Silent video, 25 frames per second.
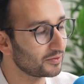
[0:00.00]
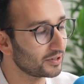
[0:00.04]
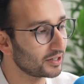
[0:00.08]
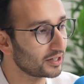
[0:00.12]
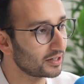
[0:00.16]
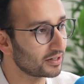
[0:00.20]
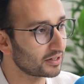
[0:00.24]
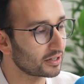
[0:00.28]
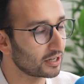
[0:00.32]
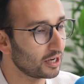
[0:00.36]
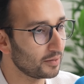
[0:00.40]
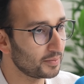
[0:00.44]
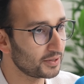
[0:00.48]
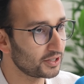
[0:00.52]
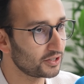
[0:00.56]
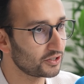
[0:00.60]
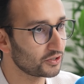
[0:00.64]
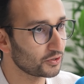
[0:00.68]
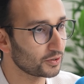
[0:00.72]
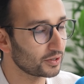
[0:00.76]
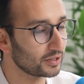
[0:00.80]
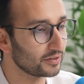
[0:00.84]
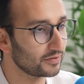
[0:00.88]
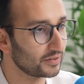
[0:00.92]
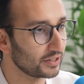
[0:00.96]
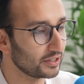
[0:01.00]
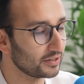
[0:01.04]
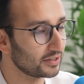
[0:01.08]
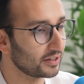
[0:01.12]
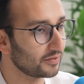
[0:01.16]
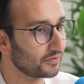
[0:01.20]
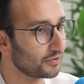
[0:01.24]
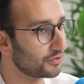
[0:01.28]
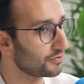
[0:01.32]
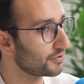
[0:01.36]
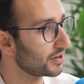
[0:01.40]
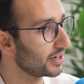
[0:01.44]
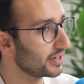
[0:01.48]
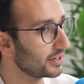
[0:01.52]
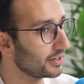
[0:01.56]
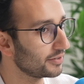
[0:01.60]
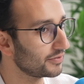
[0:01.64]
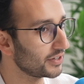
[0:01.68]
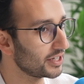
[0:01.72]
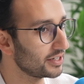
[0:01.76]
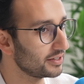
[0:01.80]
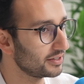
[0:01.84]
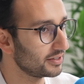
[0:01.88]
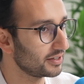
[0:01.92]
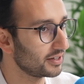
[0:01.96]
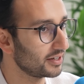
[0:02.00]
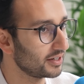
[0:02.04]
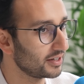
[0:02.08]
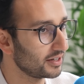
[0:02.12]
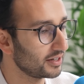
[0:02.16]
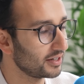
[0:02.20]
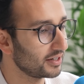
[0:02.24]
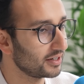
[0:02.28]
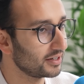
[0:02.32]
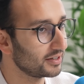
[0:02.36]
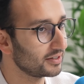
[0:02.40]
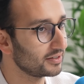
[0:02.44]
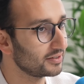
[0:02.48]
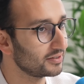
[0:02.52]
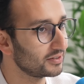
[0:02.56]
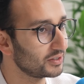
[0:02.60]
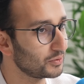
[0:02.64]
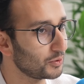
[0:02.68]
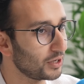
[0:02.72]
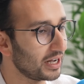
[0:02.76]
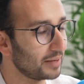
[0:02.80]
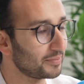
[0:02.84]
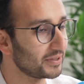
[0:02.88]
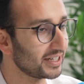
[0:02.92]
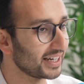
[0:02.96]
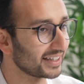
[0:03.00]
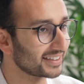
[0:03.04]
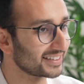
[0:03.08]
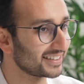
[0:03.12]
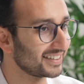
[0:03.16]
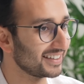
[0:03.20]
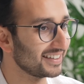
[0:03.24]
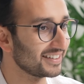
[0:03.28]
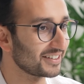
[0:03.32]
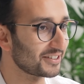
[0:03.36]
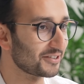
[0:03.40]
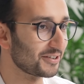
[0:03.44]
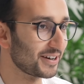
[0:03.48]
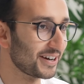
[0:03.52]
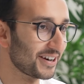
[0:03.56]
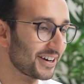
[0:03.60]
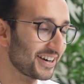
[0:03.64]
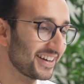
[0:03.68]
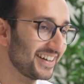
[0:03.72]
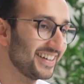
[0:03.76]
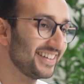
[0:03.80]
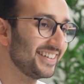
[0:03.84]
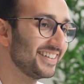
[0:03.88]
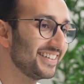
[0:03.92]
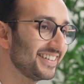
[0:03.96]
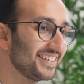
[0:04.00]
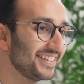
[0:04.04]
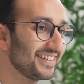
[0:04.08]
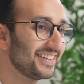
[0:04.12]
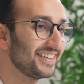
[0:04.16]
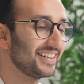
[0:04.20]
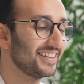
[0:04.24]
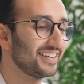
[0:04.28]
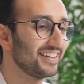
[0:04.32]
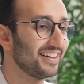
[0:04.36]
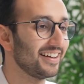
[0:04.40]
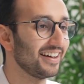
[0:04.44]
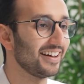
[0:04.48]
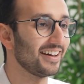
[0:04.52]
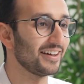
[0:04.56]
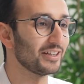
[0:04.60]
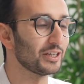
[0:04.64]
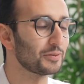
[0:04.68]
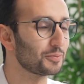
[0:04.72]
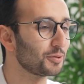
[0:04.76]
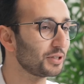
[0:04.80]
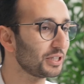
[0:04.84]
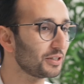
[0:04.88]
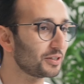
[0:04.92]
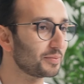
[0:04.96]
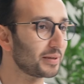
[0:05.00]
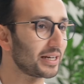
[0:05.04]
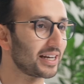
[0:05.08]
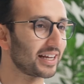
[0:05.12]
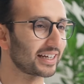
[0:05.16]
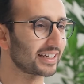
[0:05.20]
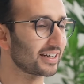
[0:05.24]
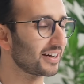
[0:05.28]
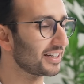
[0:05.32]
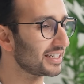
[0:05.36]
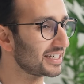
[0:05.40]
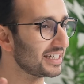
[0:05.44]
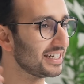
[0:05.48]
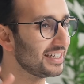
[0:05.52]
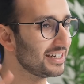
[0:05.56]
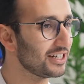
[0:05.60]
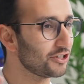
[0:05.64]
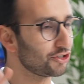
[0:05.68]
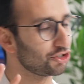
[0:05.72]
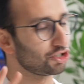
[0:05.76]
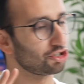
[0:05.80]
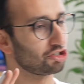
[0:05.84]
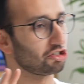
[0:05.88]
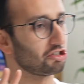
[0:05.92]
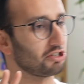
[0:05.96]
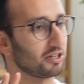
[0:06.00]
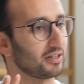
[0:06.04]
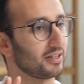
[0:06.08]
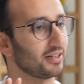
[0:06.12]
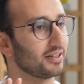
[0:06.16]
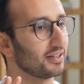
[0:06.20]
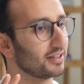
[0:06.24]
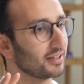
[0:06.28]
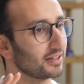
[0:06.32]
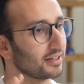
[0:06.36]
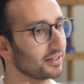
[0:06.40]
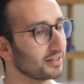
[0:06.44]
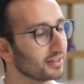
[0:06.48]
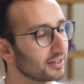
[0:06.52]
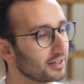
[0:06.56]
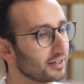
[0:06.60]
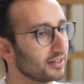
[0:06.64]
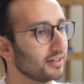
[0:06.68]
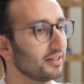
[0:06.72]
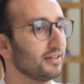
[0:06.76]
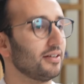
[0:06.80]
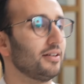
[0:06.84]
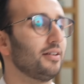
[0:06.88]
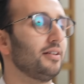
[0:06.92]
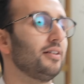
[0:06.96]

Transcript: were a carpenter joiner, for, you said, for three and a half years? Yeah. So what happened next in the career? Um, At this point, well, you'd have been like nineteen-ish? Yeah,